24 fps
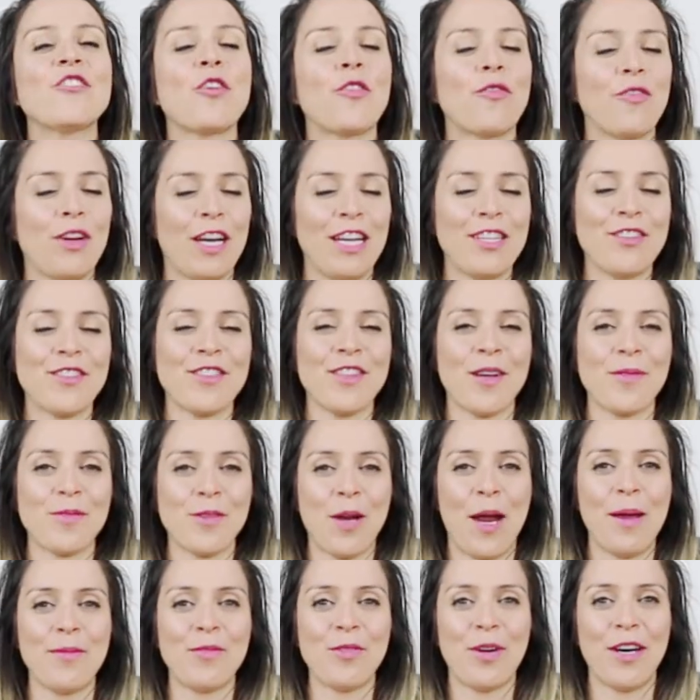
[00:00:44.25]
don't forget to
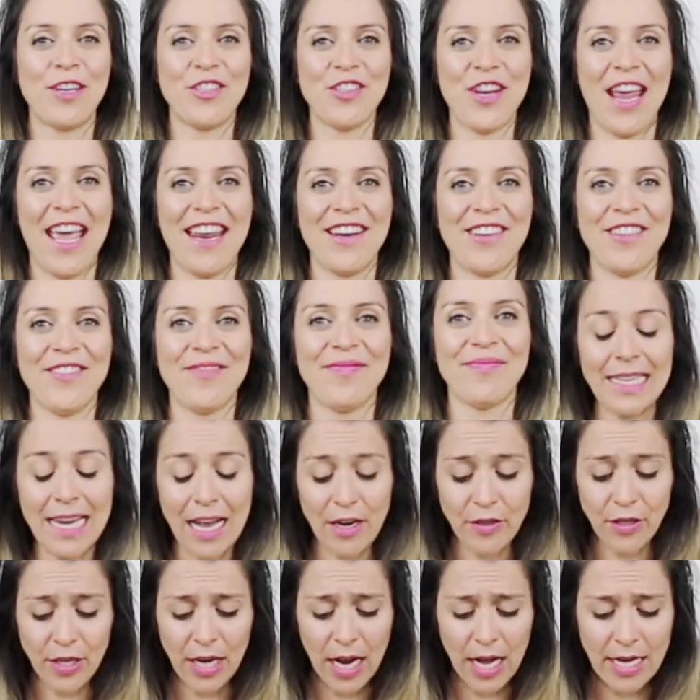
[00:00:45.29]
subscribe to our channel.
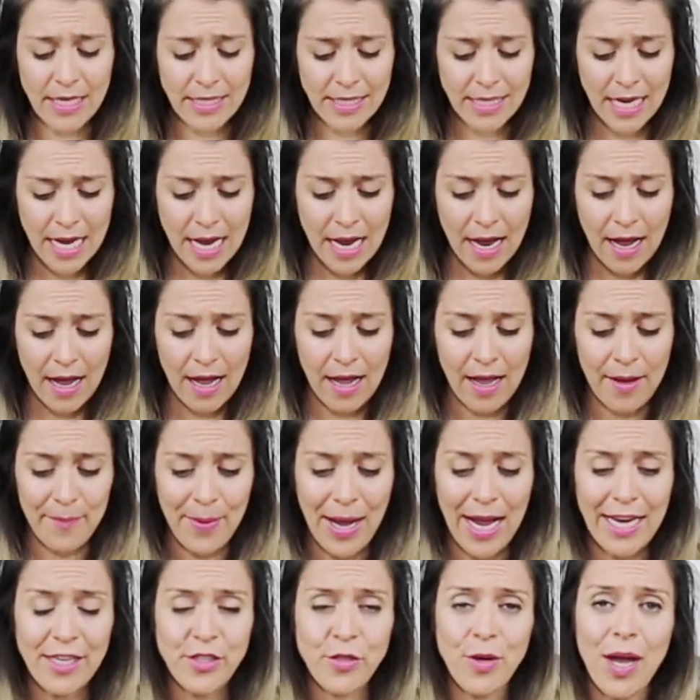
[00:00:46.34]
Now, you guys,
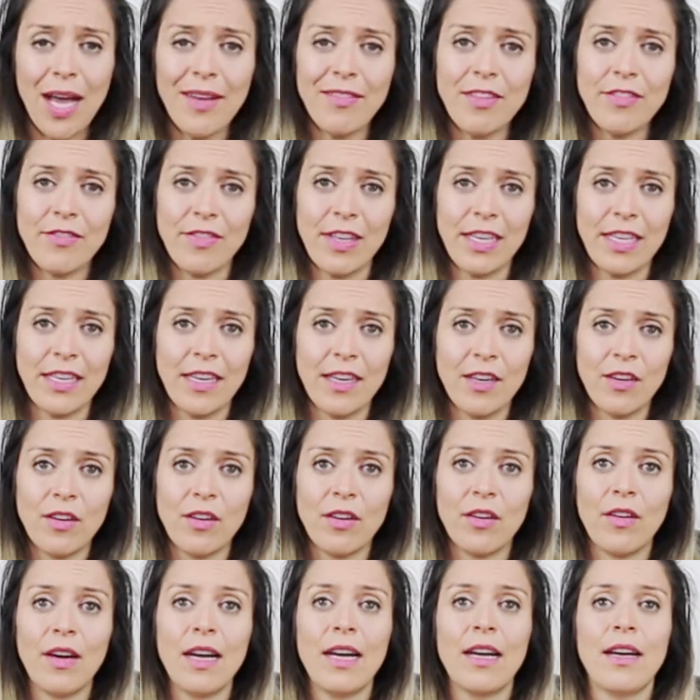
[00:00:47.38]
I do have a
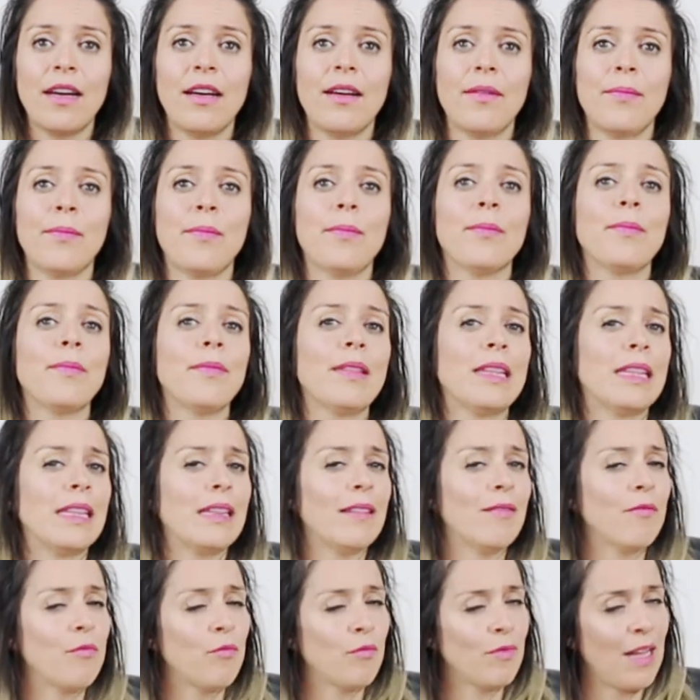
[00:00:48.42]
video
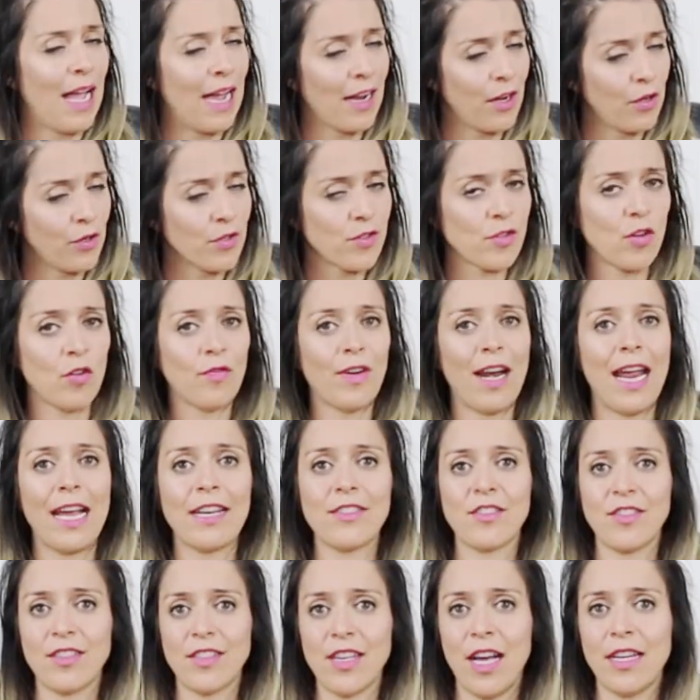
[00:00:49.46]
that goes over
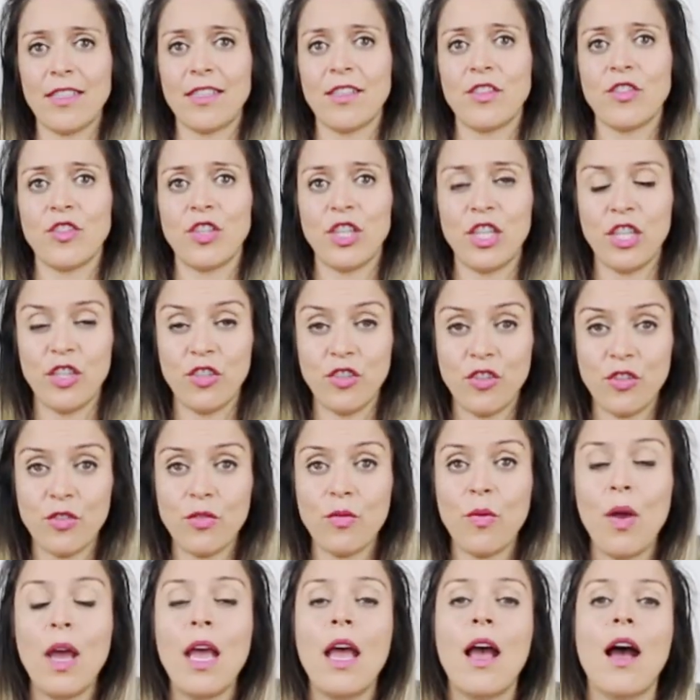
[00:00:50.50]
exercises you can
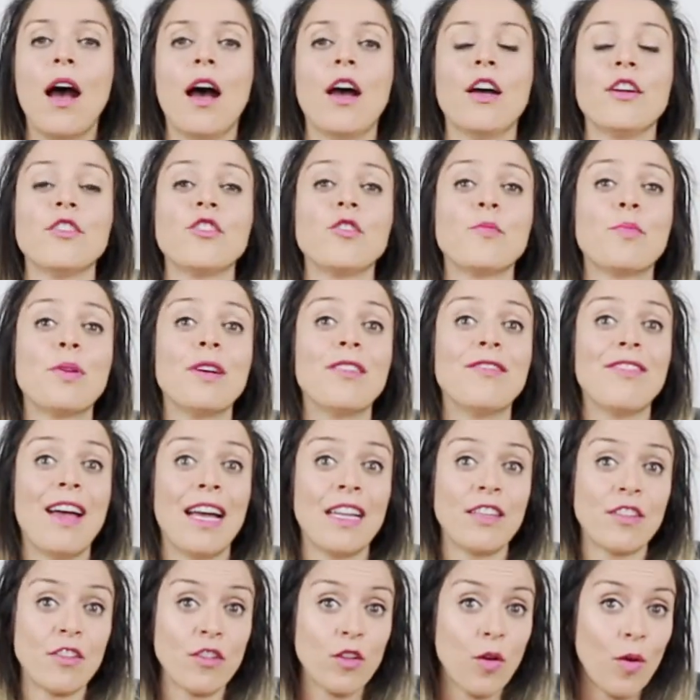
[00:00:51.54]
do to
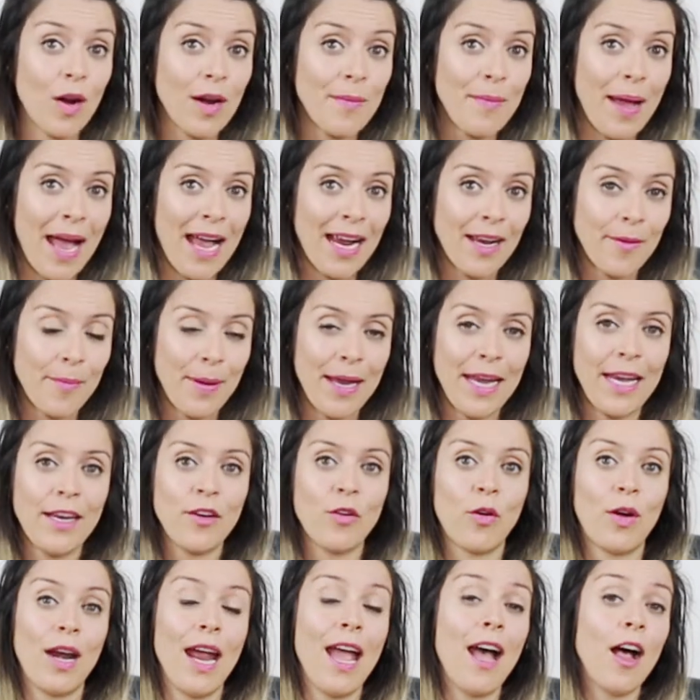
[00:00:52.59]
prevent lower back
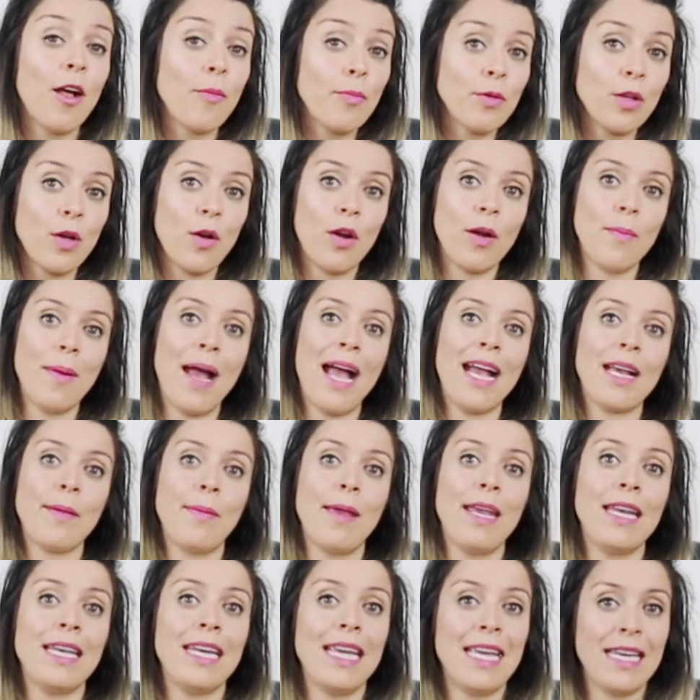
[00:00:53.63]
pain or help lower back
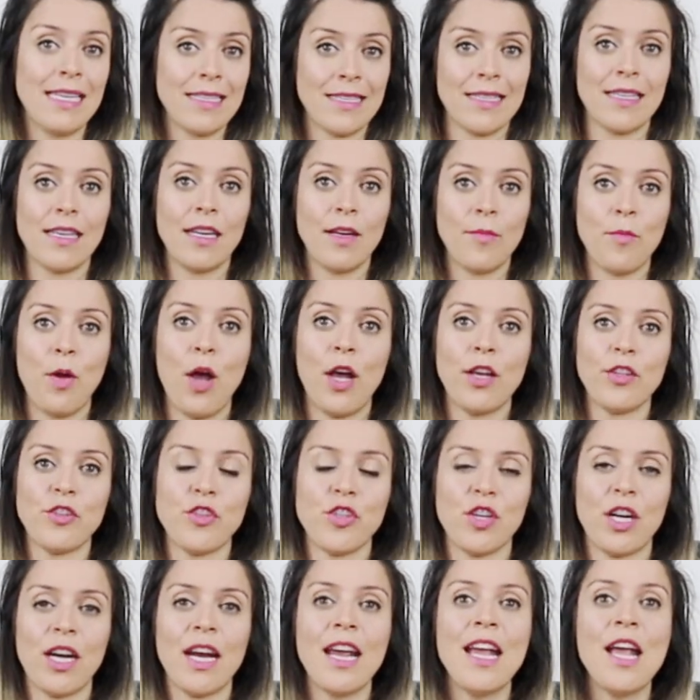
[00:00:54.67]
pain in sitting
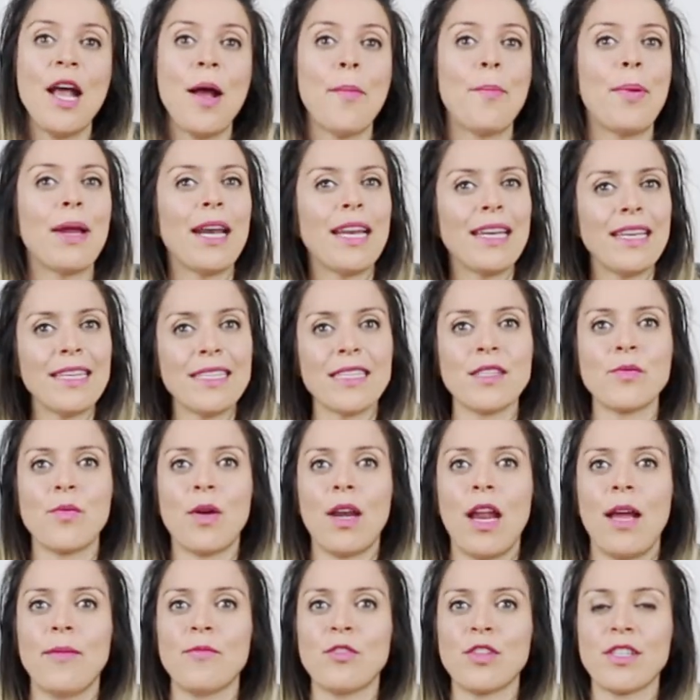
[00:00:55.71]
posture. But in this
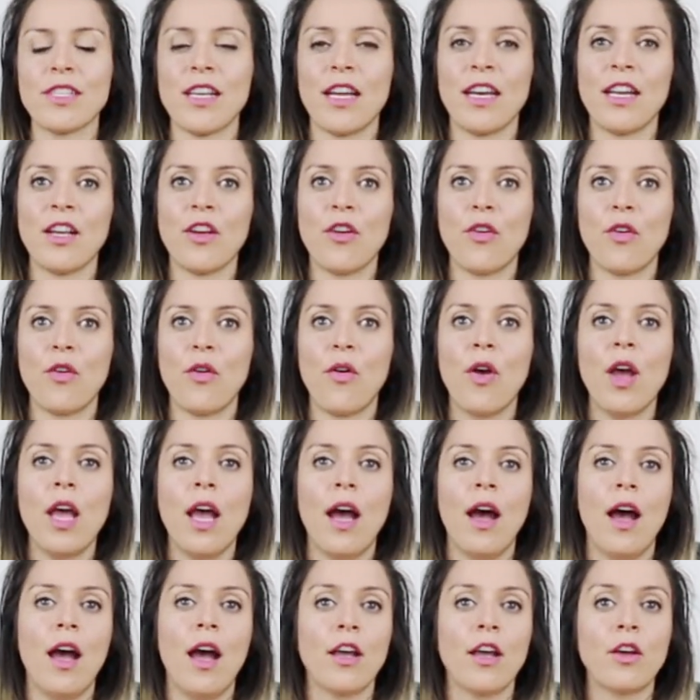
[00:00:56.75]
one, I'm just gonna go
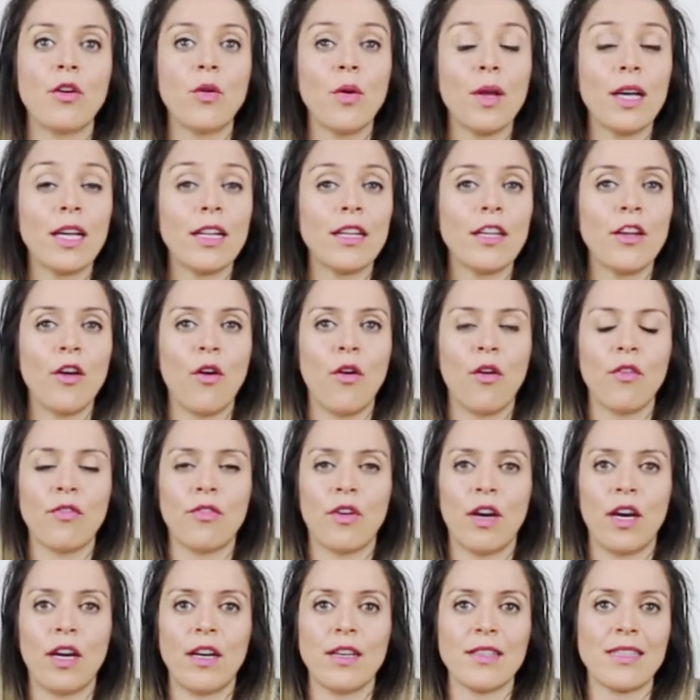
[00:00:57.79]
quickly
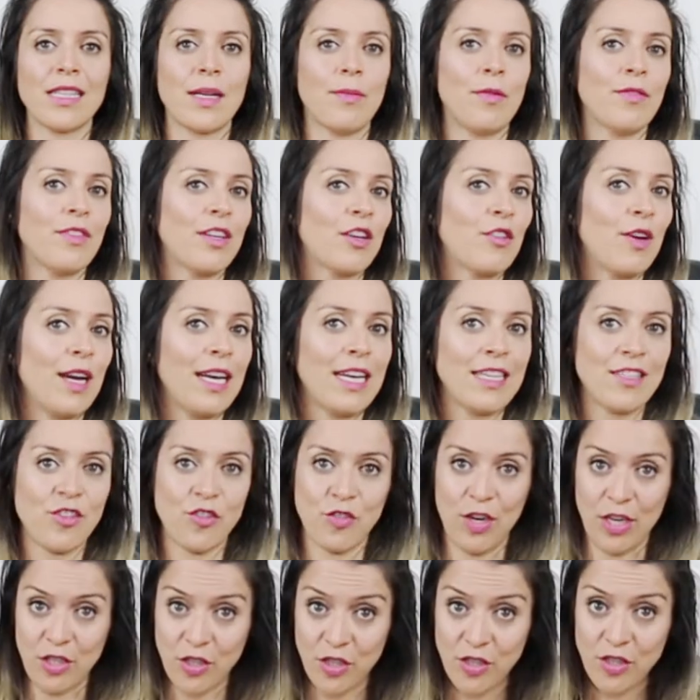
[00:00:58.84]
over some of the greatest
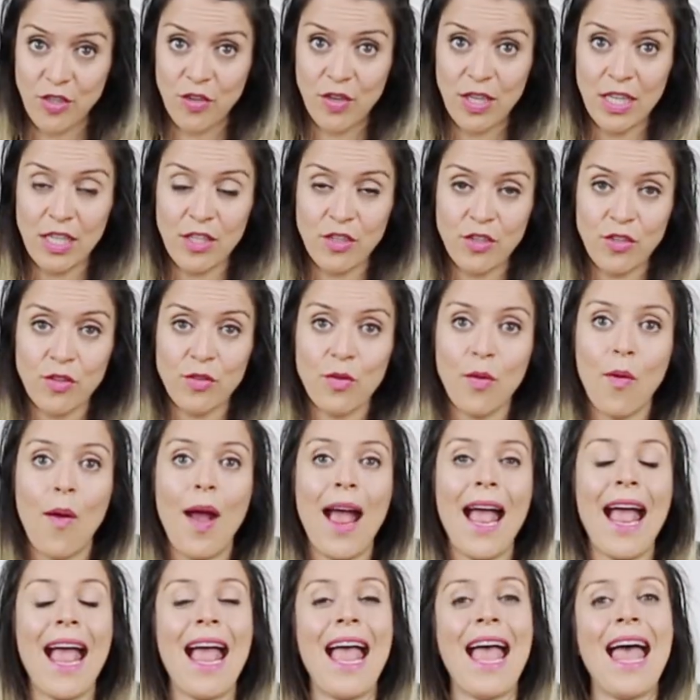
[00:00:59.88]
stretches you can
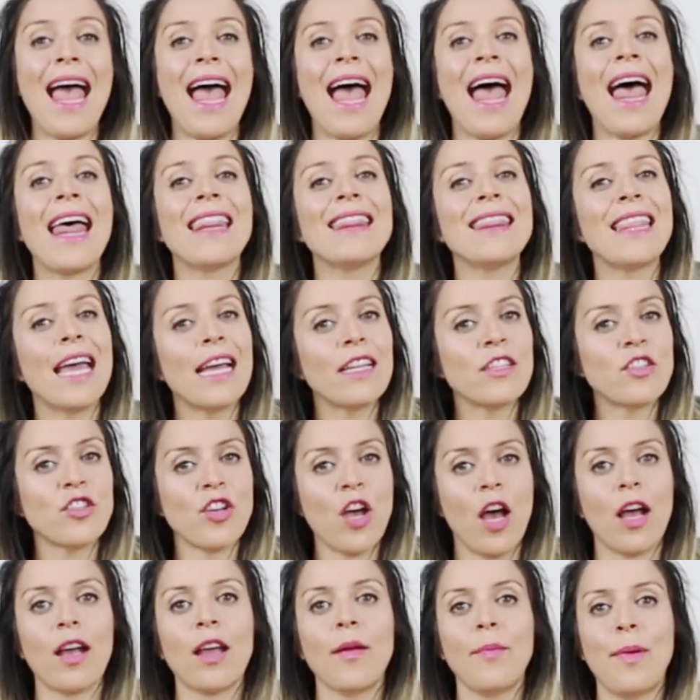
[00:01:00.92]
do and then
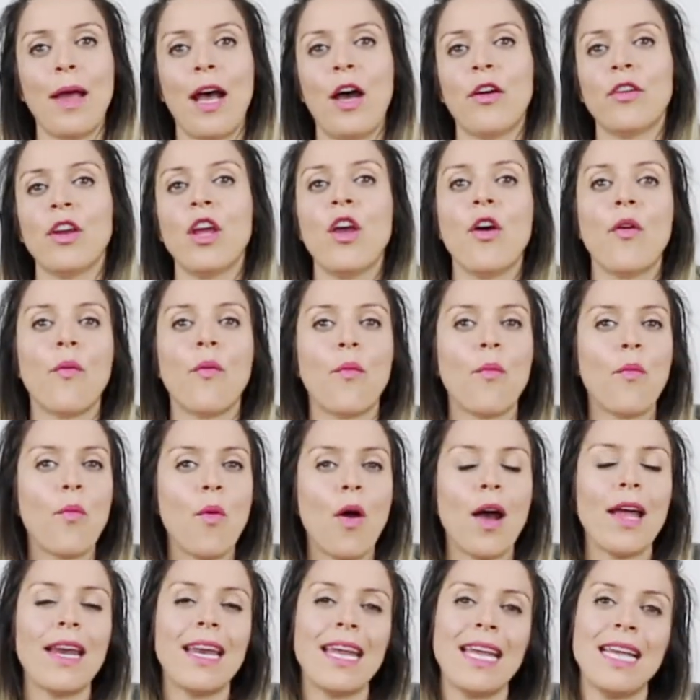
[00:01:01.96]
talk about
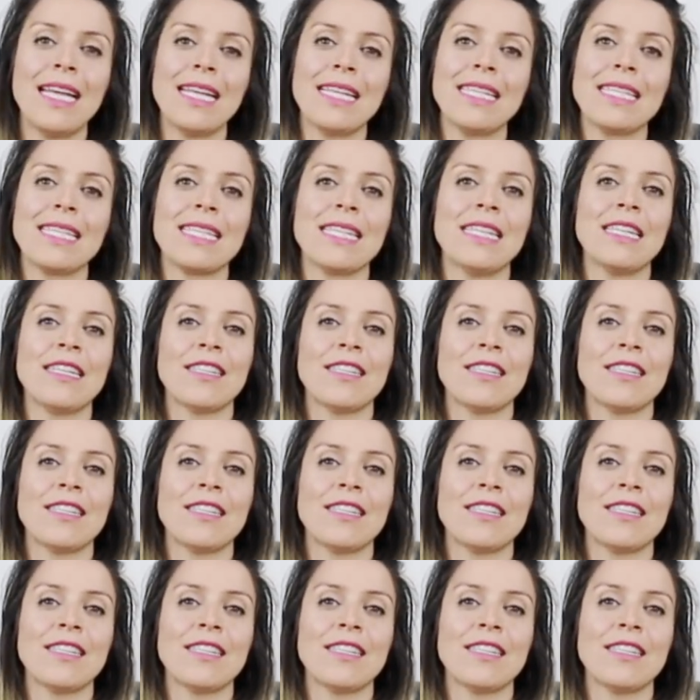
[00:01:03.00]
what is